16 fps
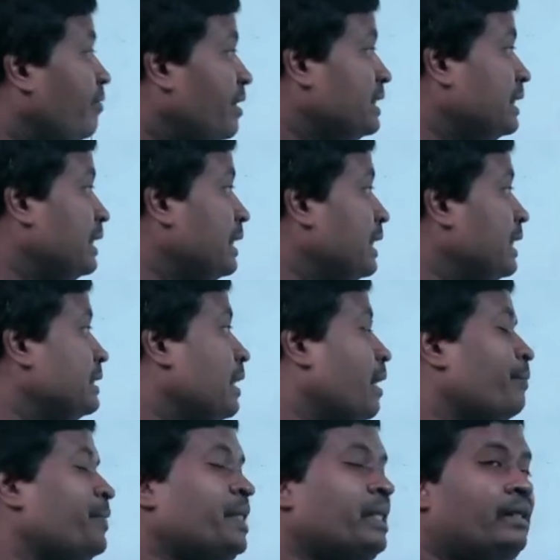vessel is
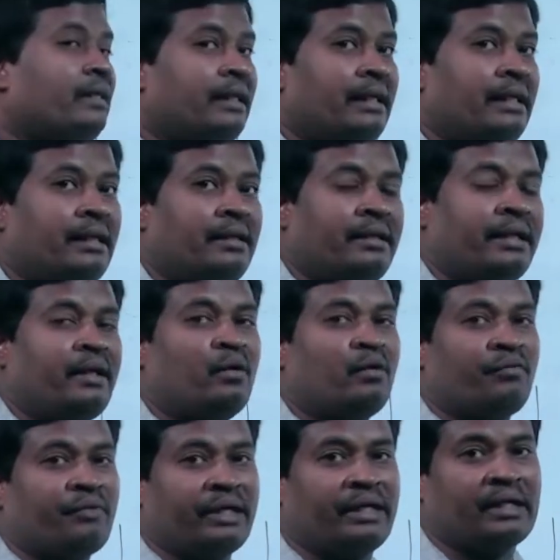absent in
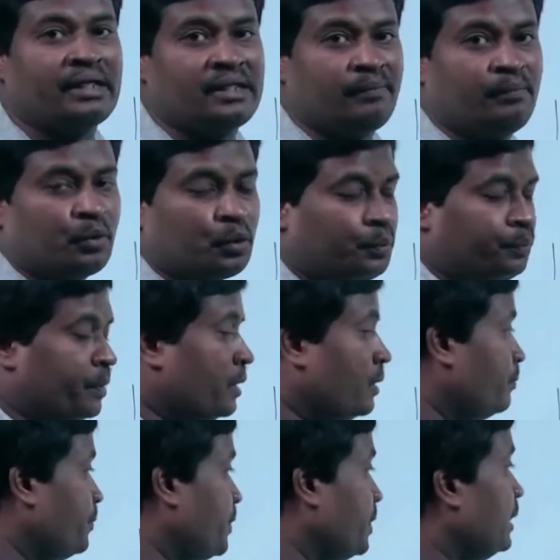Pteridophyta
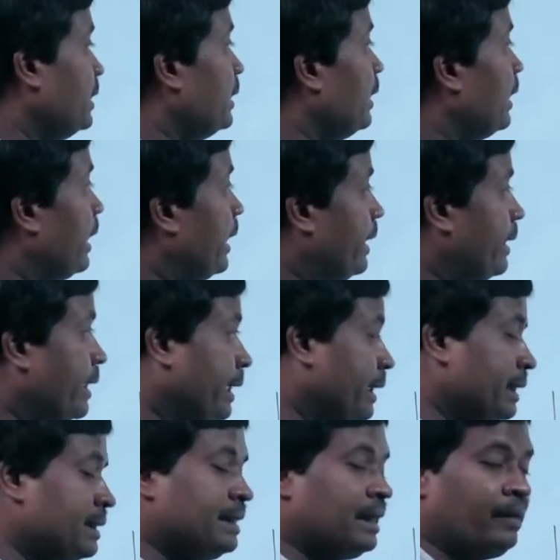gymnosperms.
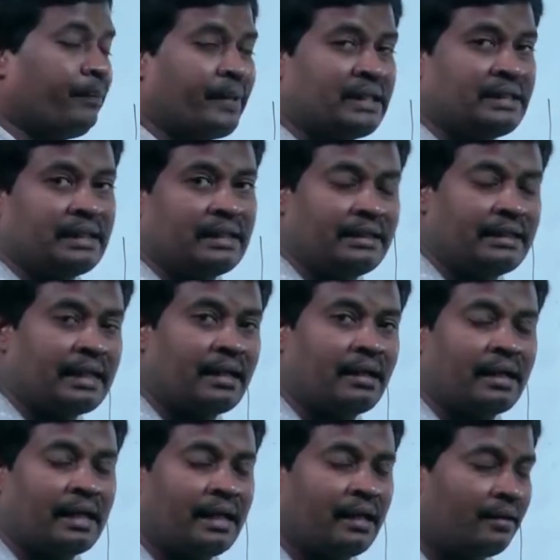Tracheids are present, they
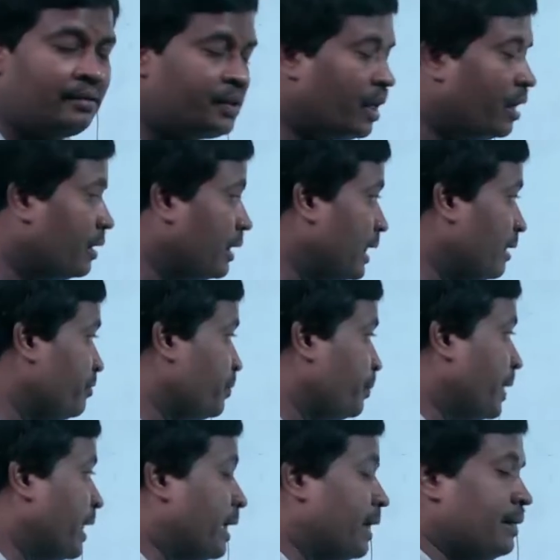are short
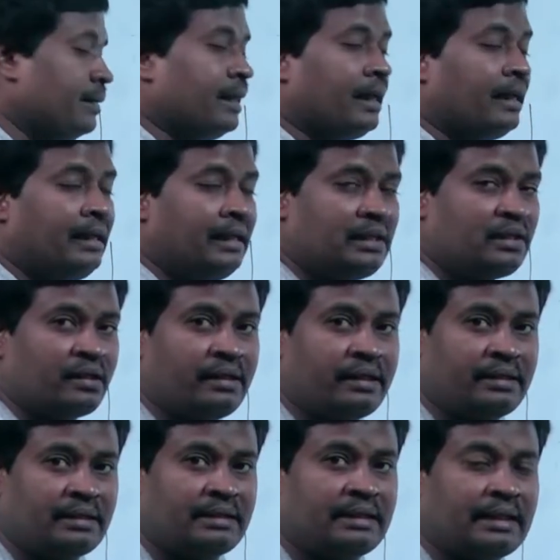lifespan, they are
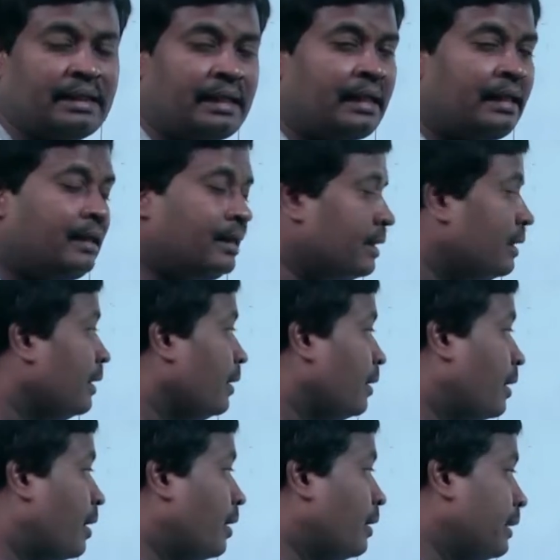degenerated than later,
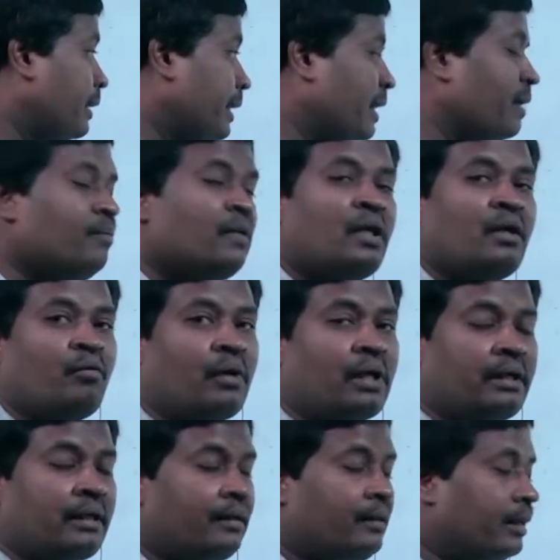long time
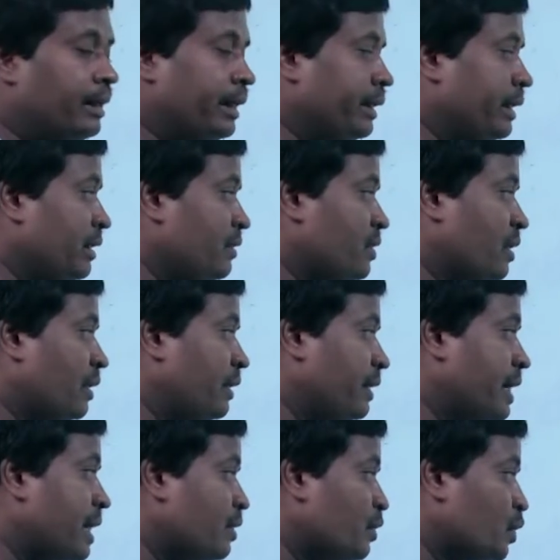water conducting channel in
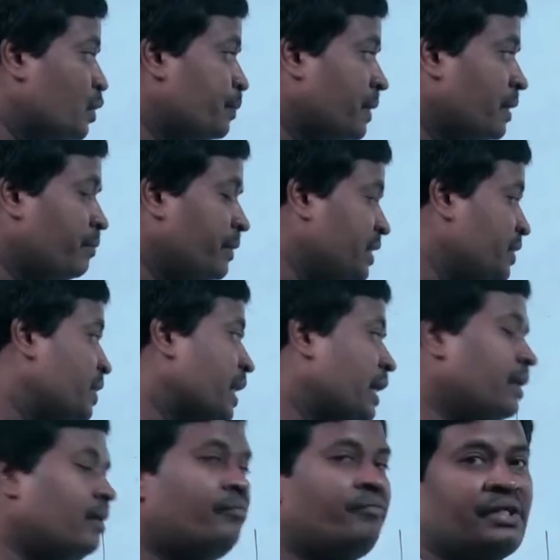angiosperm is
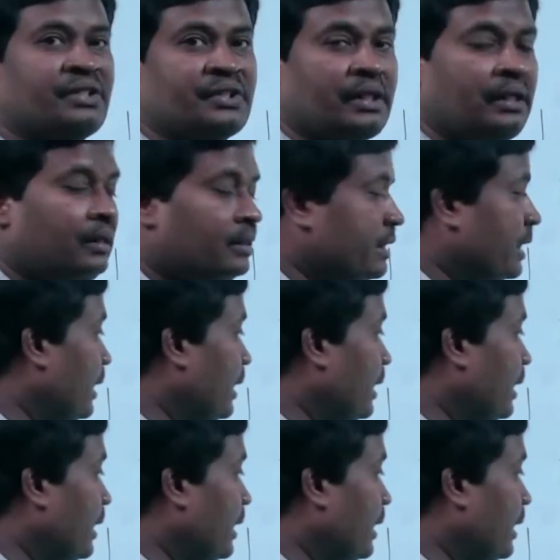xylem vessel.